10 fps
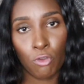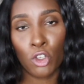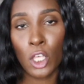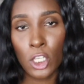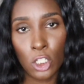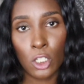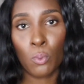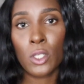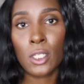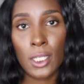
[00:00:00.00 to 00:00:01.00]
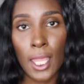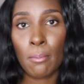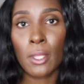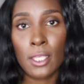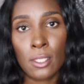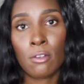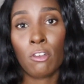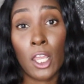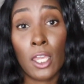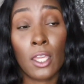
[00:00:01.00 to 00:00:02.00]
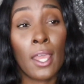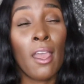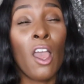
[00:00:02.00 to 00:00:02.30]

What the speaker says: the relationship was a damn lesson, right?